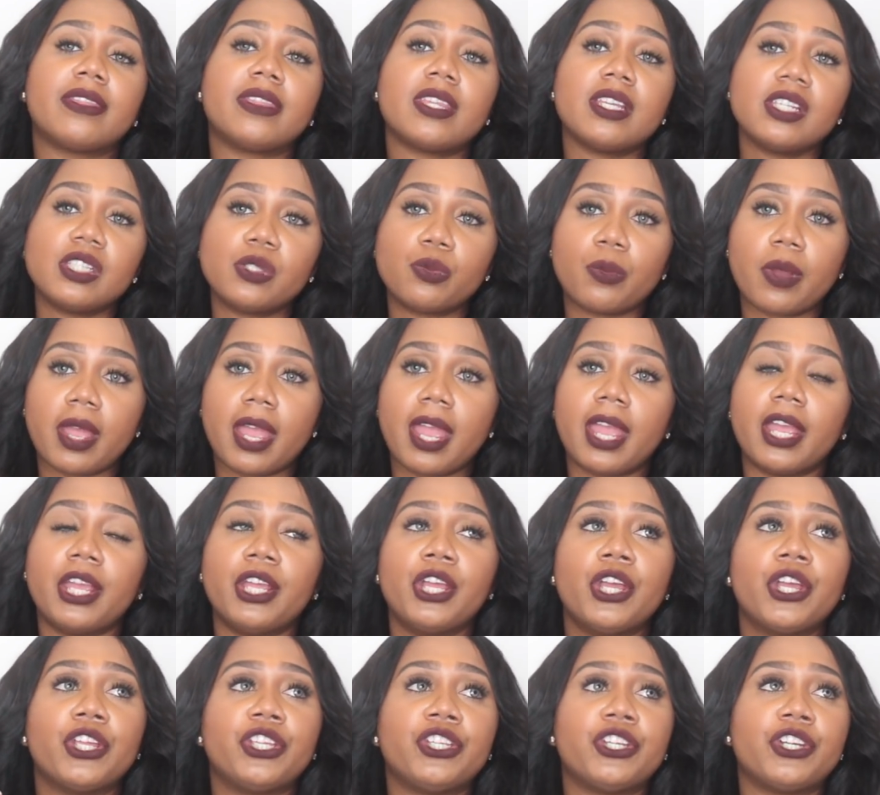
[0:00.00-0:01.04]
This
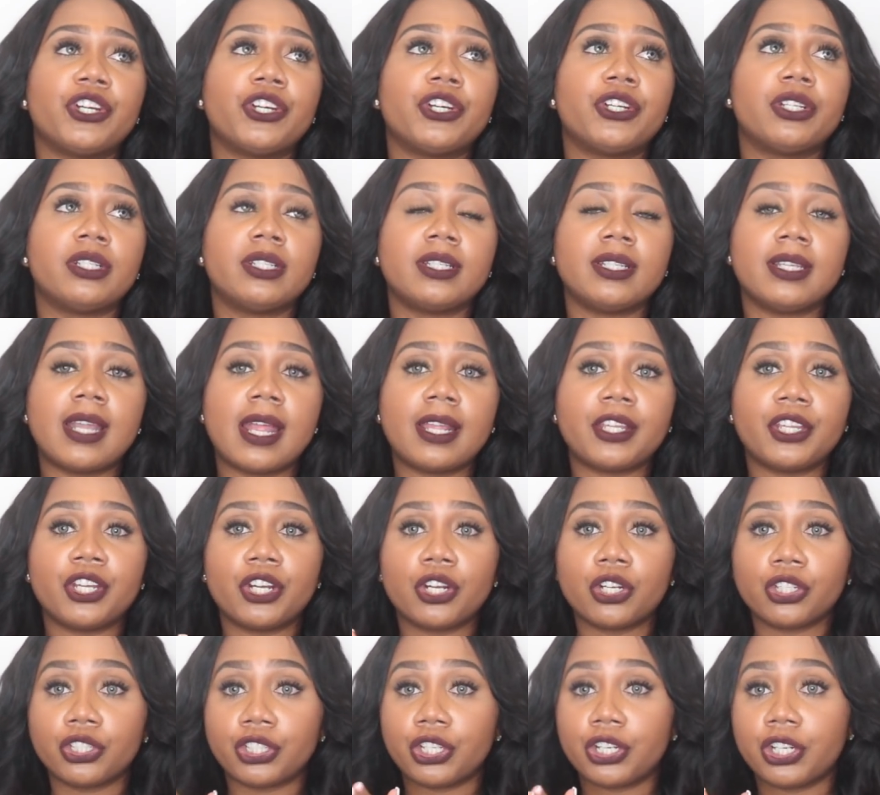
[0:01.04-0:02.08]
way,
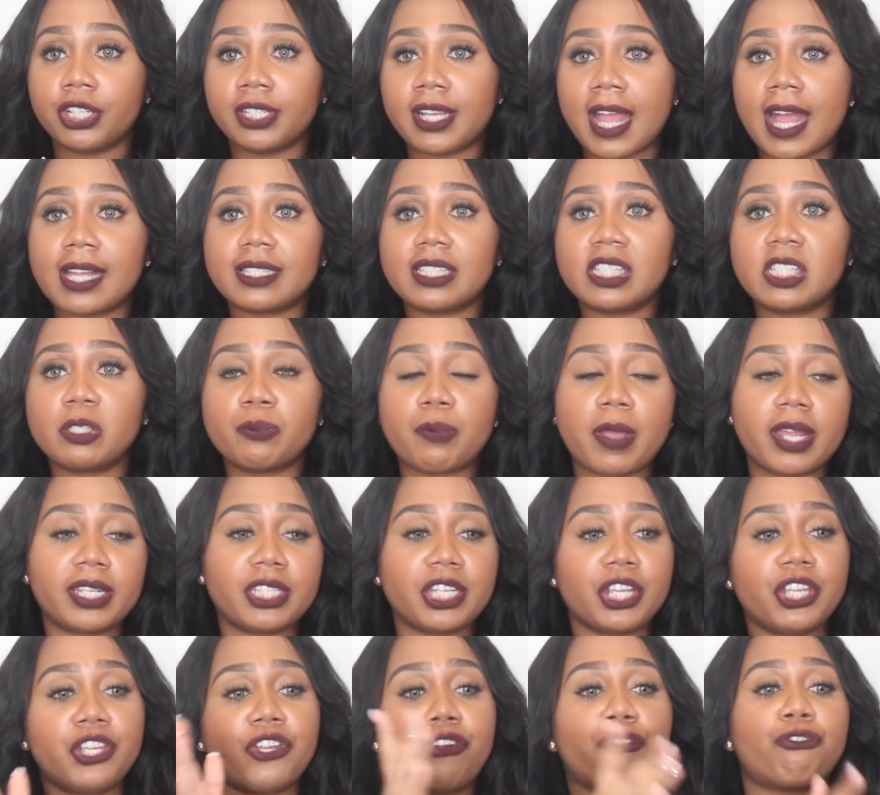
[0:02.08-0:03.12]
you're not
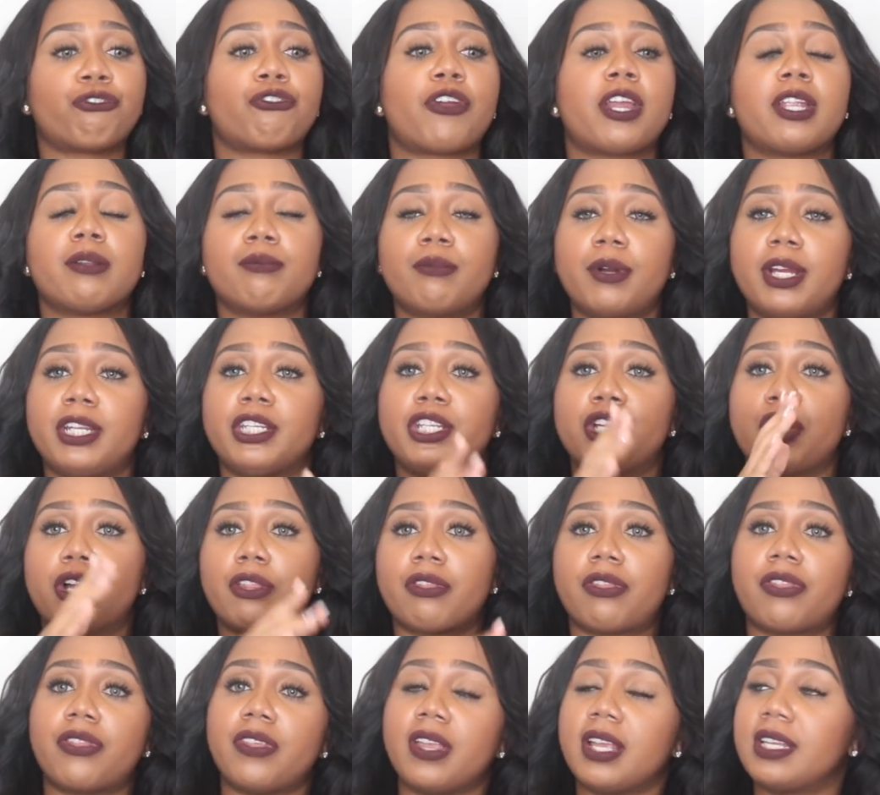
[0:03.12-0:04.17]
spending your rent money
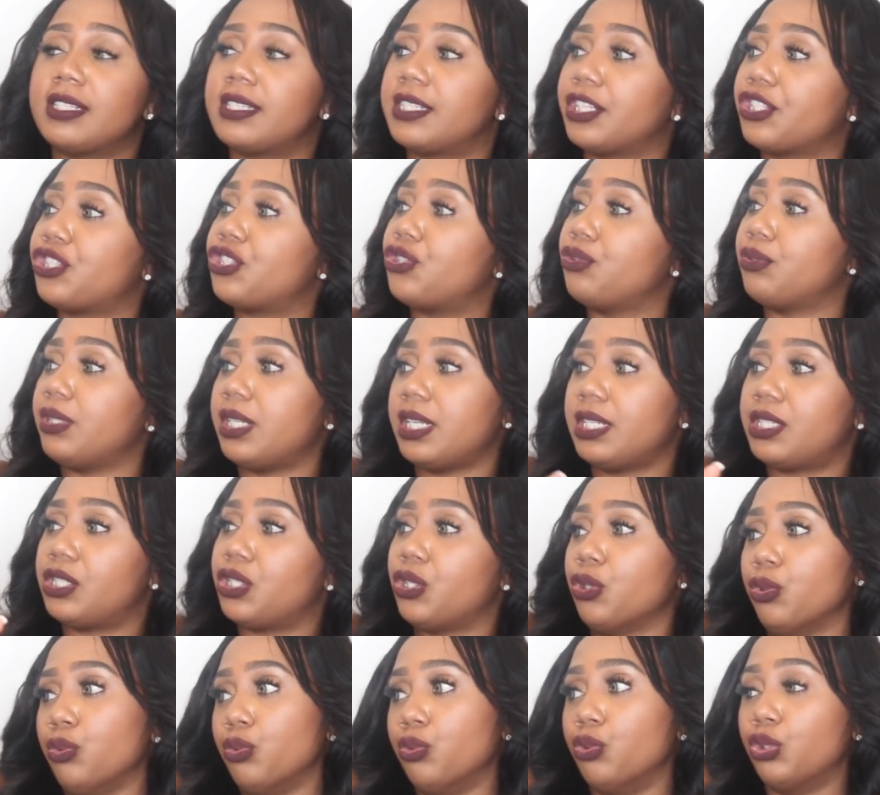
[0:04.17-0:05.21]
on things that you need
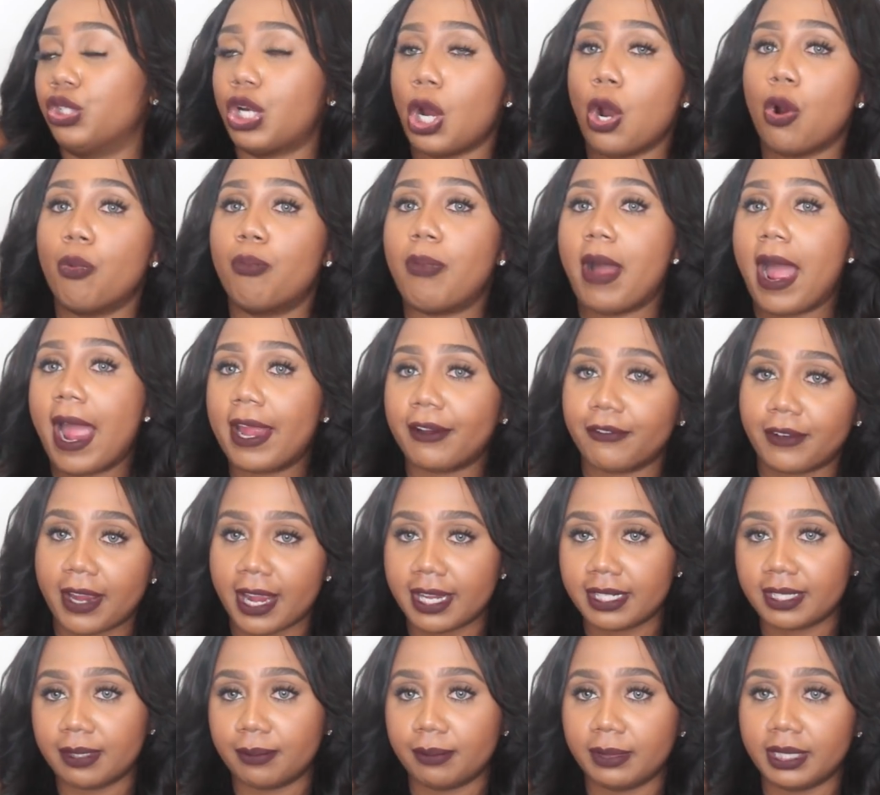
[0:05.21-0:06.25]
to go buy
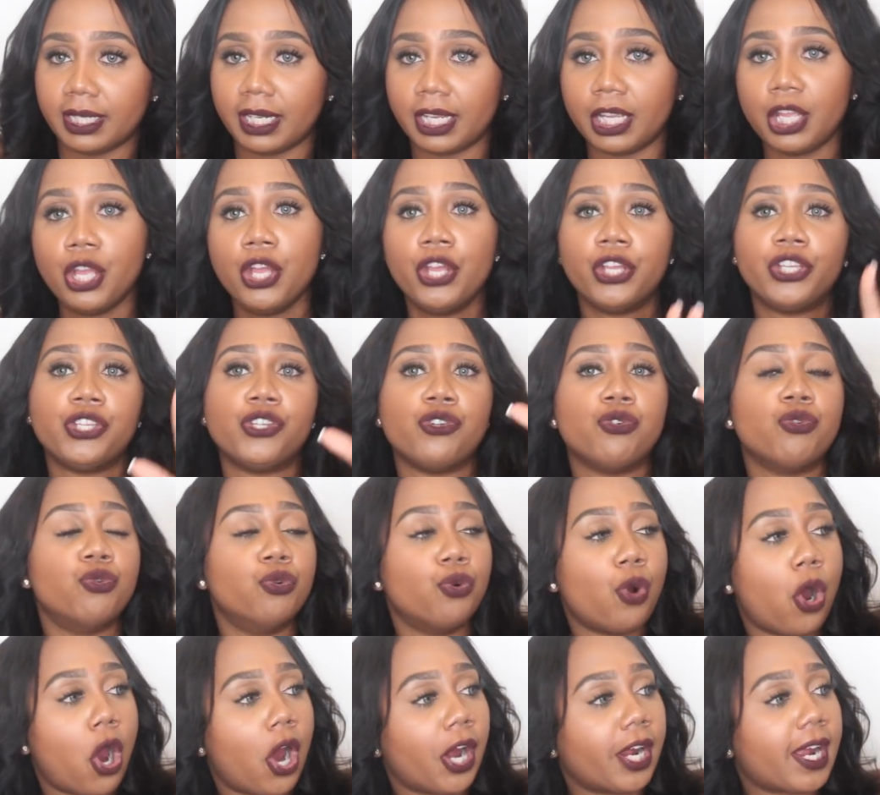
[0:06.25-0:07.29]
randomly.
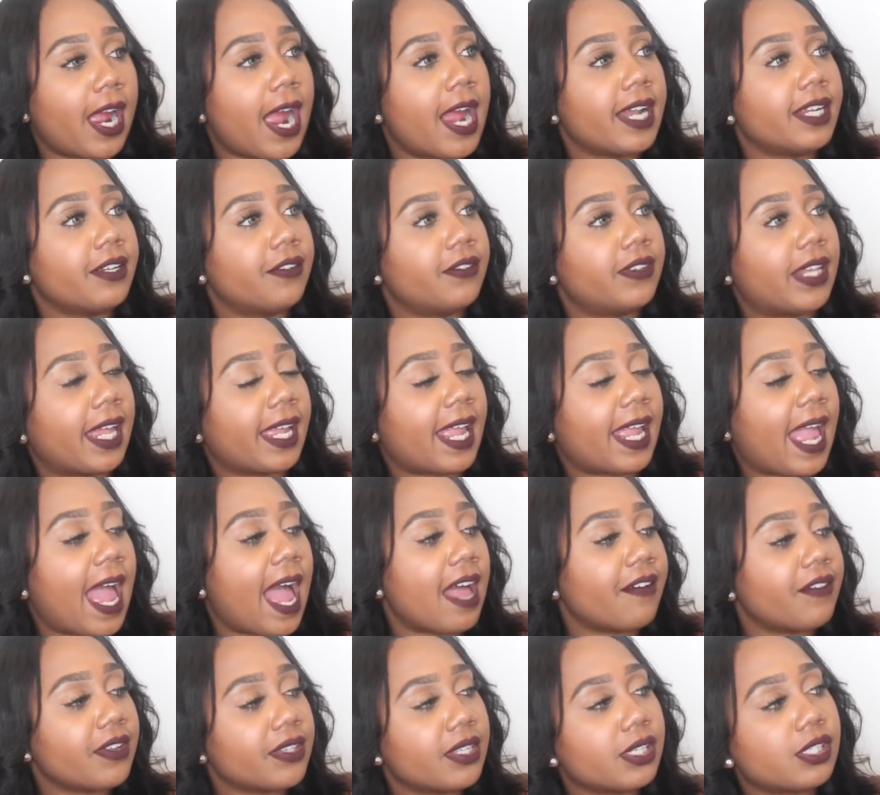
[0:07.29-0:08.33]
You are kind of like
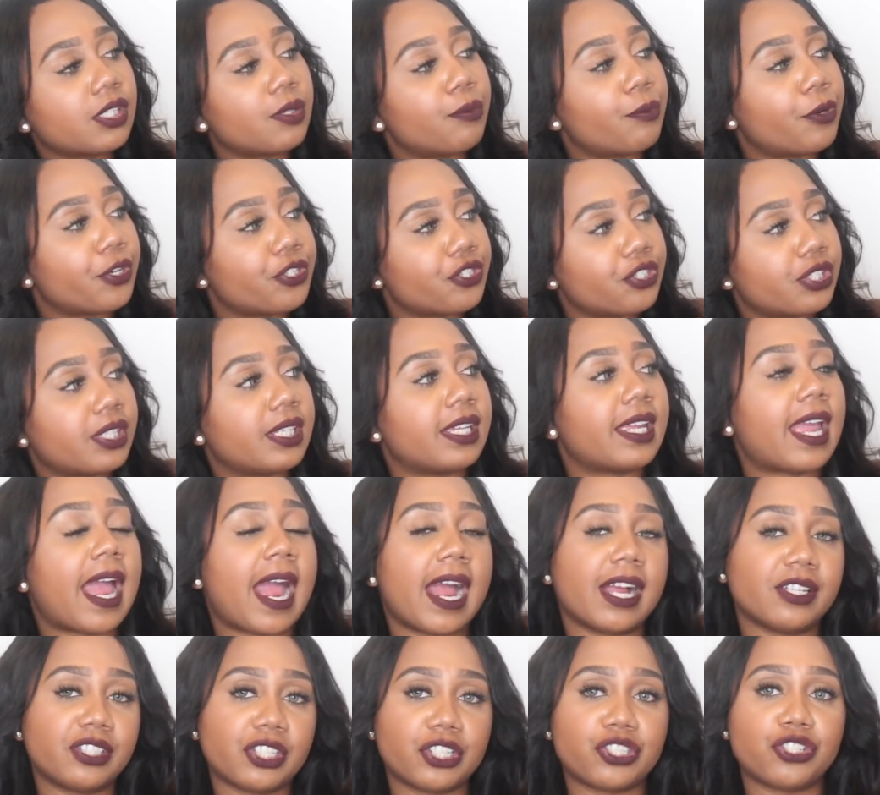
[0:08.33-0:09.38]
having this emergency
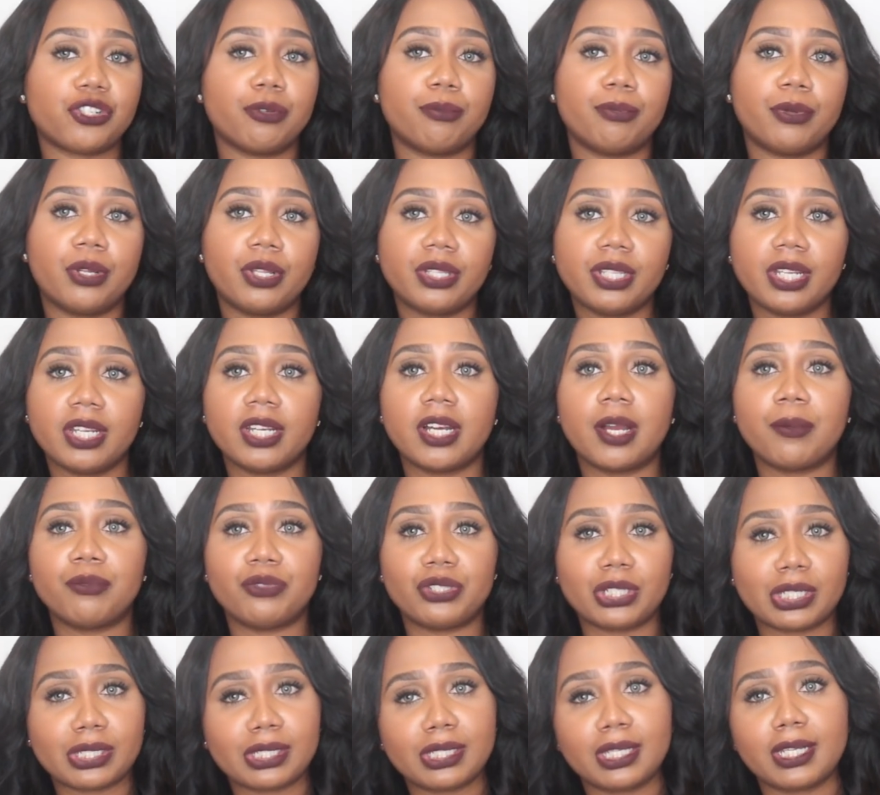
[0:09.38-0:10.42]
cash that you're building
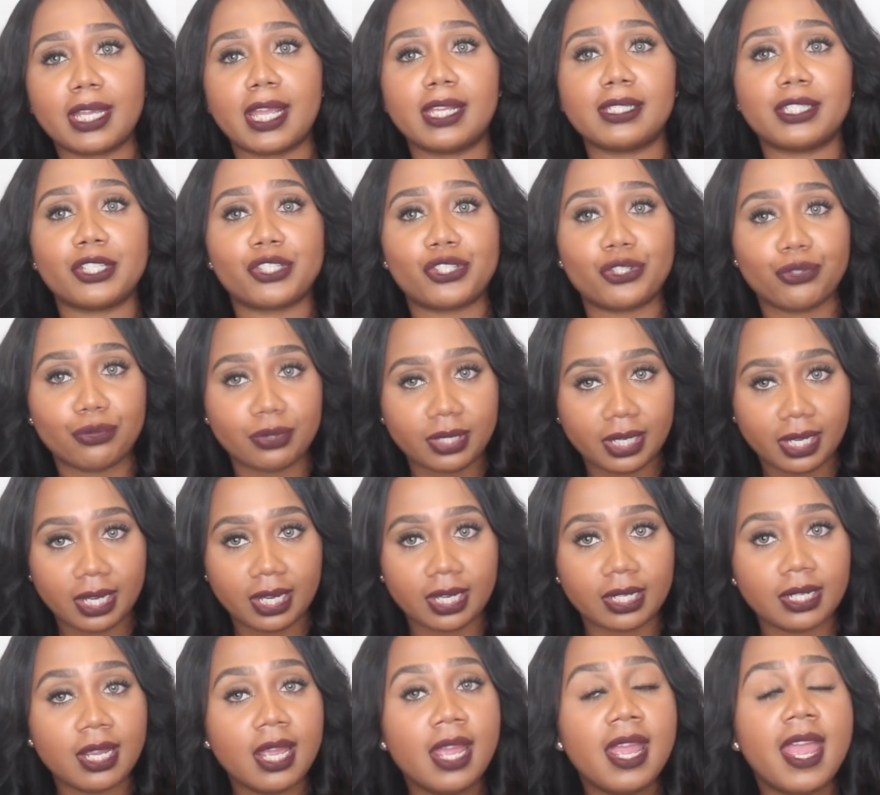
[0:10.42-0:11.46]
up just in case that you
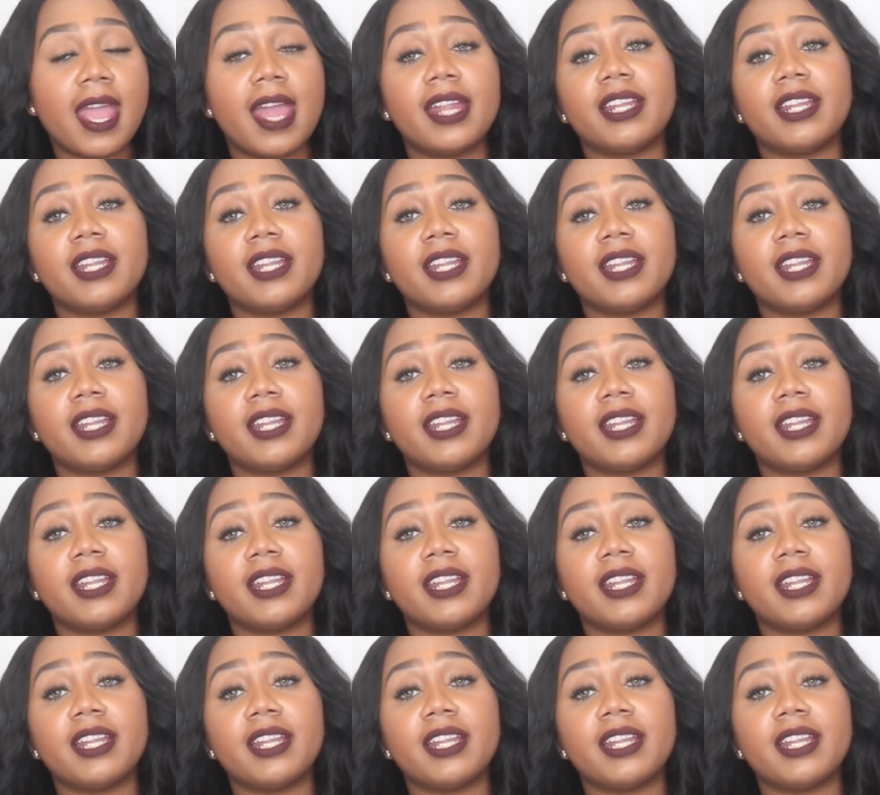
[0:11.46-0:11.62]
need.